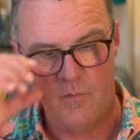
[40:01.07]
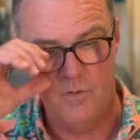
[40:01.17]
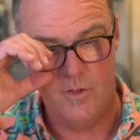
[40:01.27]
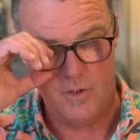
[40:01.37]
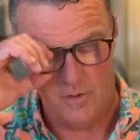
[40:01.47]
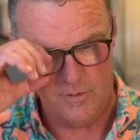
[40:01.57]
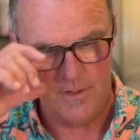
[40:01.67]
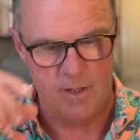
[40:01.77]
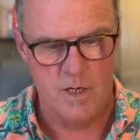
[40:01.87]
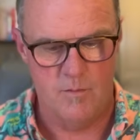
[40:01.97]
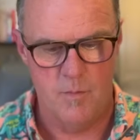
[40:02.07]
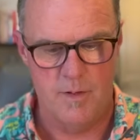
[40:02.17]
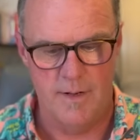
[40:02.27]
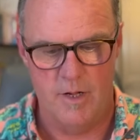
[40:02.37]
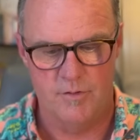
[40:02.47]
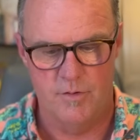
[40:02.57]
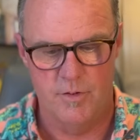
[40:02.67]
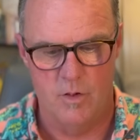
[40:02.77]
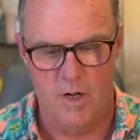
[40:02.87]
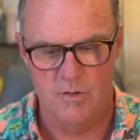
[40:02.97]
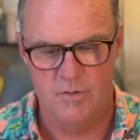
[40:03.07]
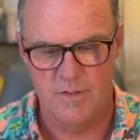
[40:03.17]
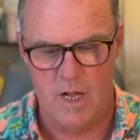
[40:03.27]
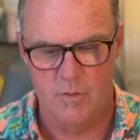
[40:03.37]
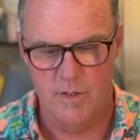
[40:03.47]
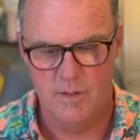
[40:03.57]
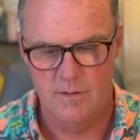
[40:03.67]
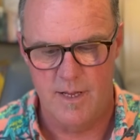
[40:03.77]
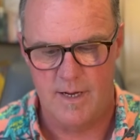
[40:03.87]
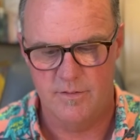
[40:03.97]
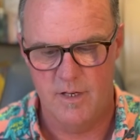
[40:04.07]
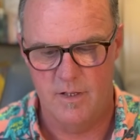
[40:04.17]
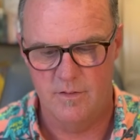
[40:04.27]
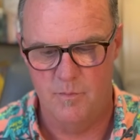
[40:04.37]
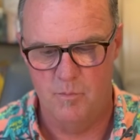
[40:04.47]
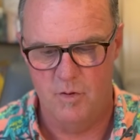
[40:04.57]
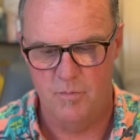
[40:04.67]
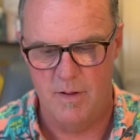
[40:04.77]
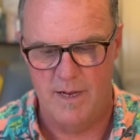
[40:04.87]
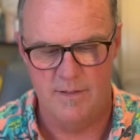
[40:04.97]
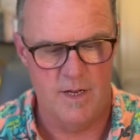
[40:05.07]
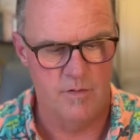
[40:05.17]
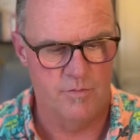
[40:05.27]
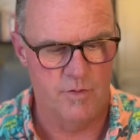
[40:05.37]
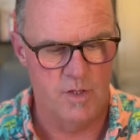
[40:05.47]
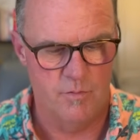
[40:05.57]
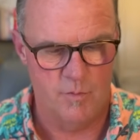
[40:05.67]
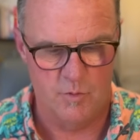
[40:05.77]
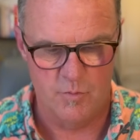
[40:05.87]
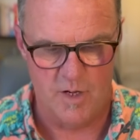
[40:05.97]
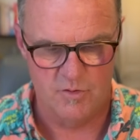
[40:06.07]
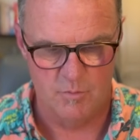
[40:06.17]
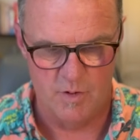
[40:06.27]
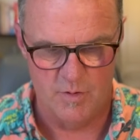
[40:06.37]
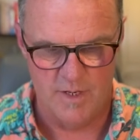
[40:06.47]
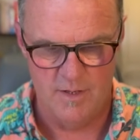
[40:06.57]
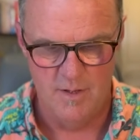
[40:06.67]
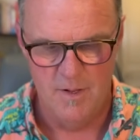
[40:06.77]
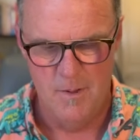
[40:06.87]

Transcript: The Kurdistan government announces the launch of salary tax cuts and puts Baghdad in front of the responsibility.